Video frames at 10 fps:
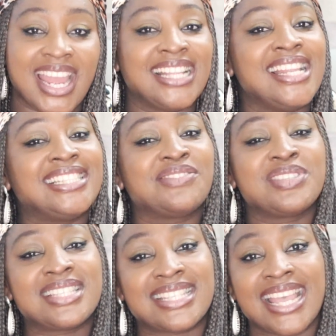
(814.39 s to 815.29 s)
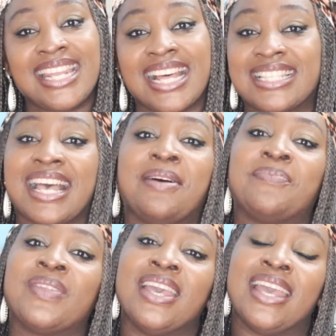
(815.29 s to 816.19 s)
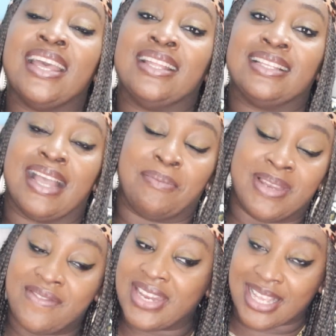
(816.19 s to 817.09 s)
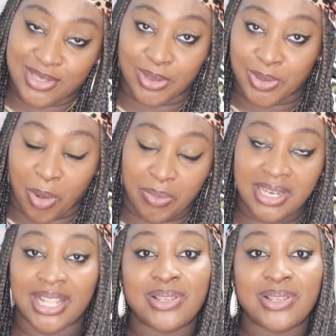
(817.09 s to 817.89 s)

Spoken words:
I didn't even say that I'm leaving her son completely.